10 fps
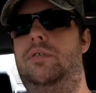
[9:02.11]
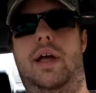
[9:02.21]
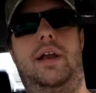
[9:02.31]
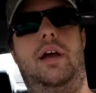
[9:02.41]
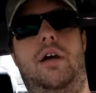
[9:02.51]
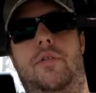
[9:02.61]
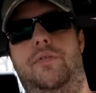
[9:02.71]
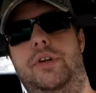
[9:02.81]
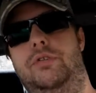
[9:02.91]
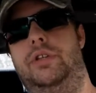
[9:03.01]
Right now our
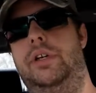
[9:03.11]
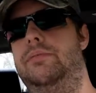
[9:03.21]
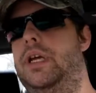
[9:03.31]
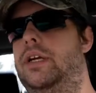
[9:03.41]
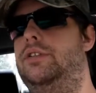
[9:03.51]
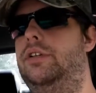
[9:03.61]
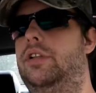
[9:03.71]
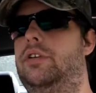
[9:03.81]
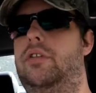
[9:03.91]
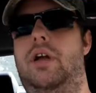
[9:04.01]
fuel trims actually
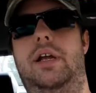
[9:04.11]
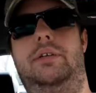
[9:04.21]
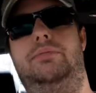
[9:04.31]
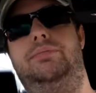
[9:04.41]
look great.